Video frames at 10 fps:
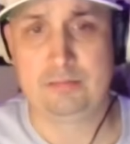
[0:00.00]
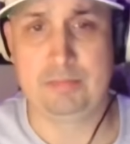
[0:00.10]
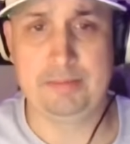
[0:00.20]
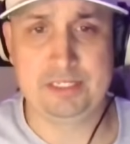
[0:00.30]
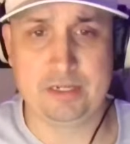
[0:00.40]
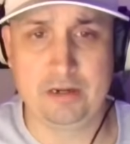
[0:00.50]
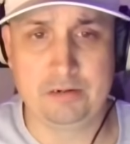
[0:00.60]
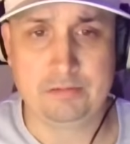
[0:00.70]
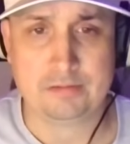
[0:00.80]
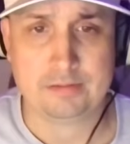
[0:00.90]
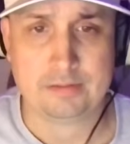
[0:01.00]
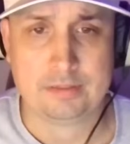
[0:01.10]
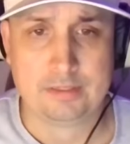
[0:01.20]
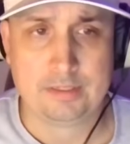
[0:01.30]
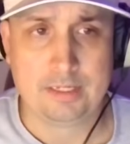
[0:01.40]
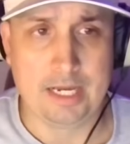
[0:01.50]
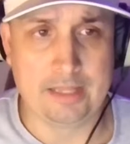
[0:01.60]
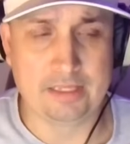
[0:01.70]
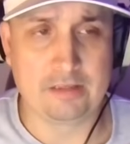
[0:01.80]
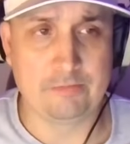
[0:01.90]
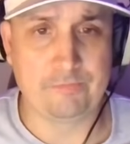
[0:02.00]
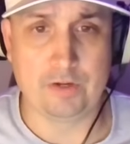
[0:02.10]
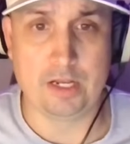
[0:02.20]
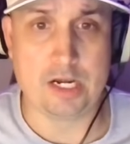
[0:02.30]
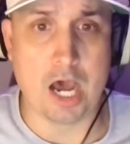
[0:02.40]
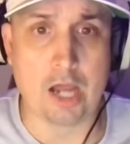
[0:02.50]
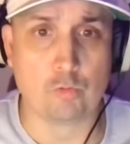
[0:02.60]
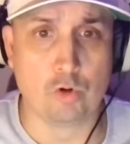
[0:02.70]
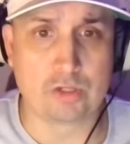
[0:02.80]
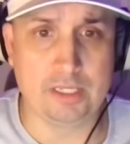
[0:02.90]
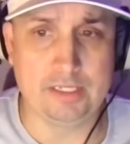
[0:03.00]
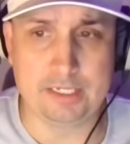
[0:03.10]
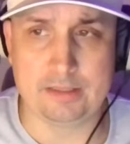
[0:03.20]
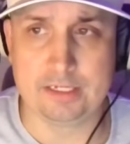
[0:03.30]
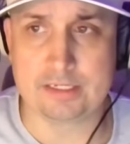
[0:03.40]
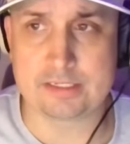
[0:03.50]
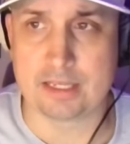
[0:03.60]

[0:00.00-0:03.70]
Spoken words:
Maybe so. I think if a non-rookie did this,